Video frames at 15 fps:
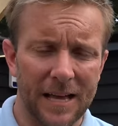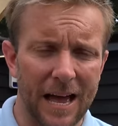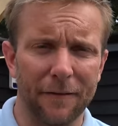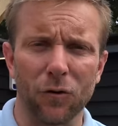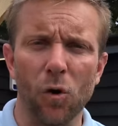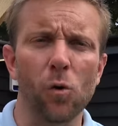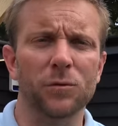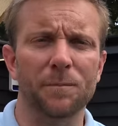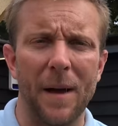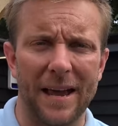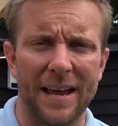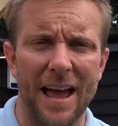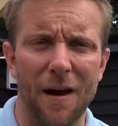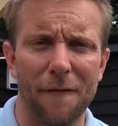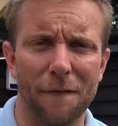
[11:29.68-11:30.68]
And of course, bang
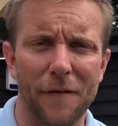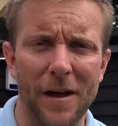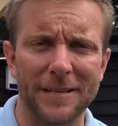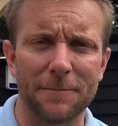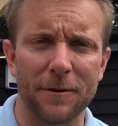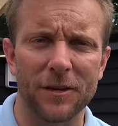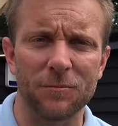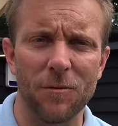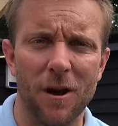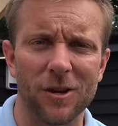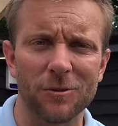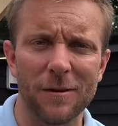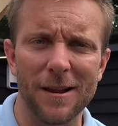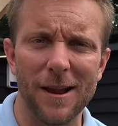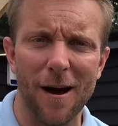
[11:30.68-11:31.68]
it out on Facebook as well,
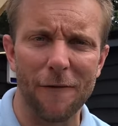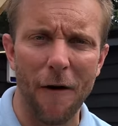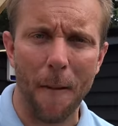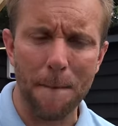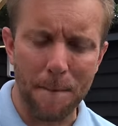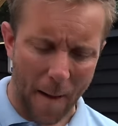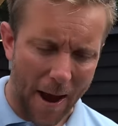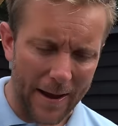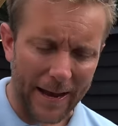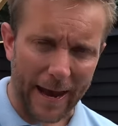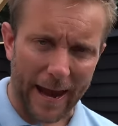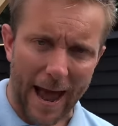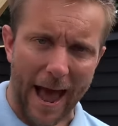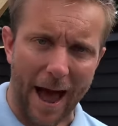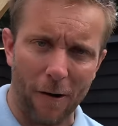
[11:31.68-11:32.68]
because we love
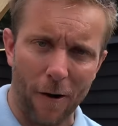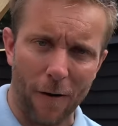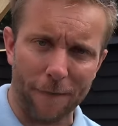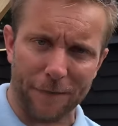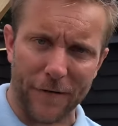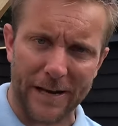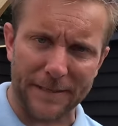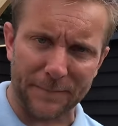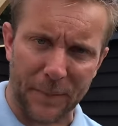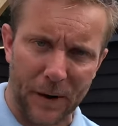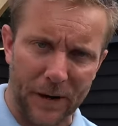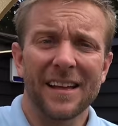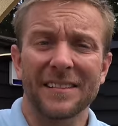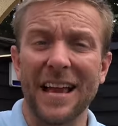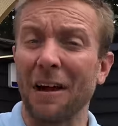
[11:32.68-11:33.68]
banging out on
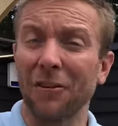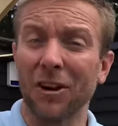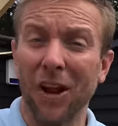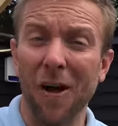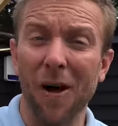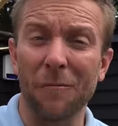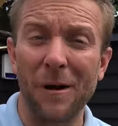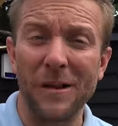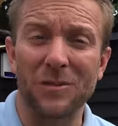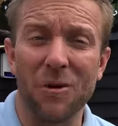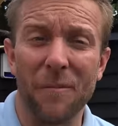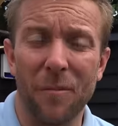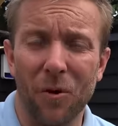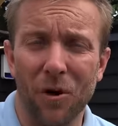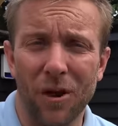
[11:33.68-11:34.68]
Facebook. Darren Clark went to a
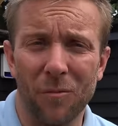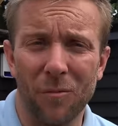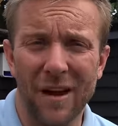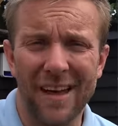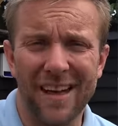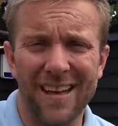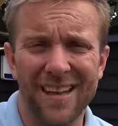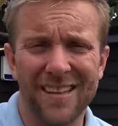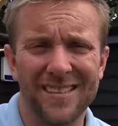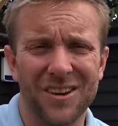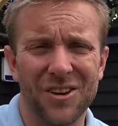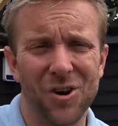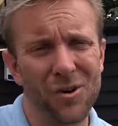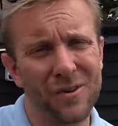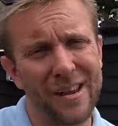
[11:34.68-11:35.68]
boiler where the
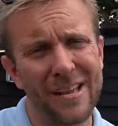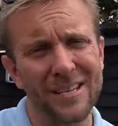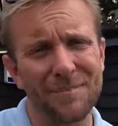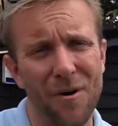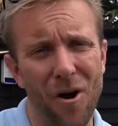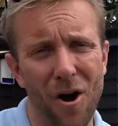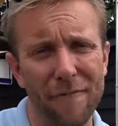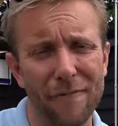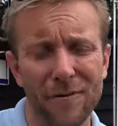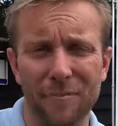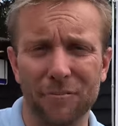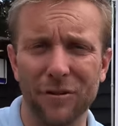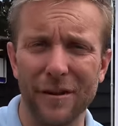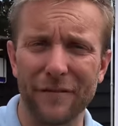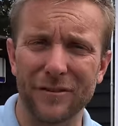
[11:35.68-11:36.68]
condense pipe from the
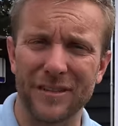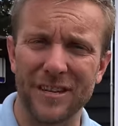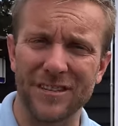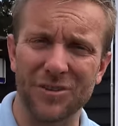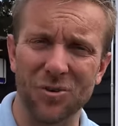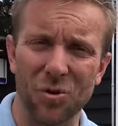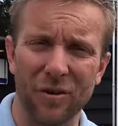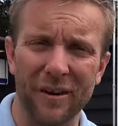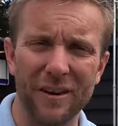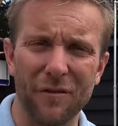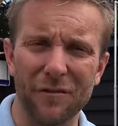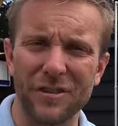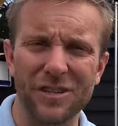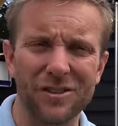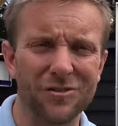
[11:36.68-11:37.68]
previous installer, he'd
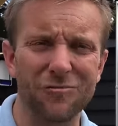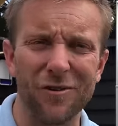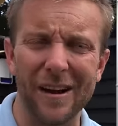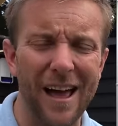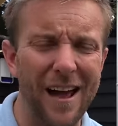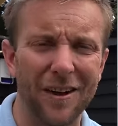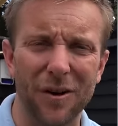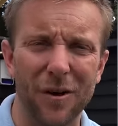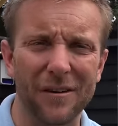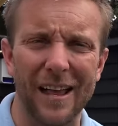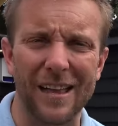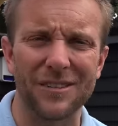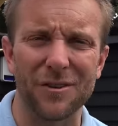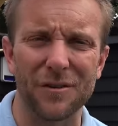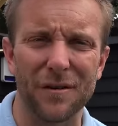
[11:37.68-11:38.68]
obviously just run out of
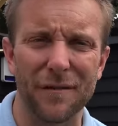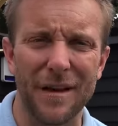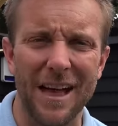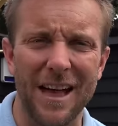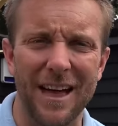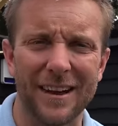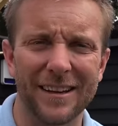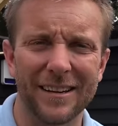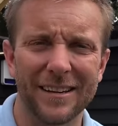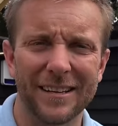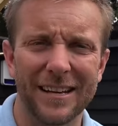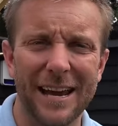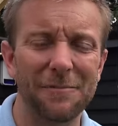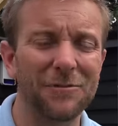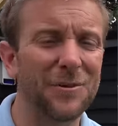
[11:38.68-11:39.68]
condense on the van.
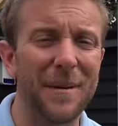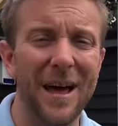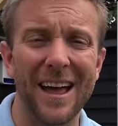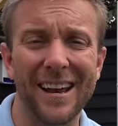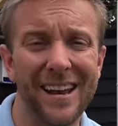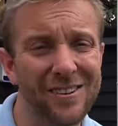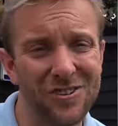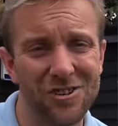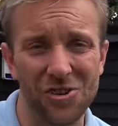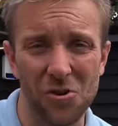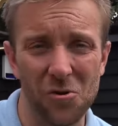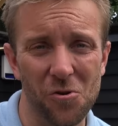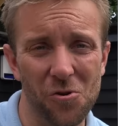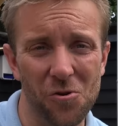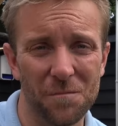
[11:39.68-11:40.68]
He was about an inch
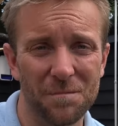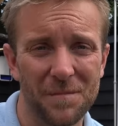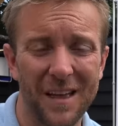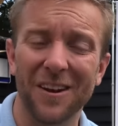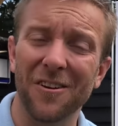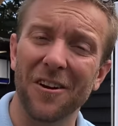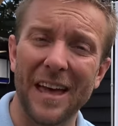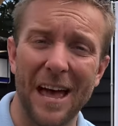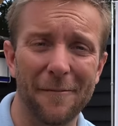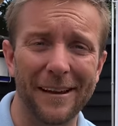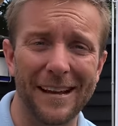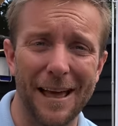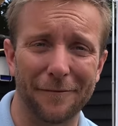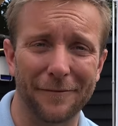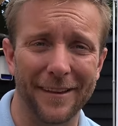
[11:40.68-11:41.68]
short, and look how he
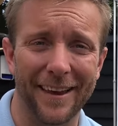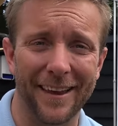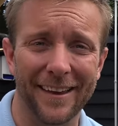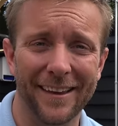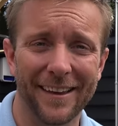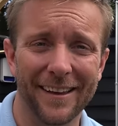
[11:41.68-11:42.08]
left it.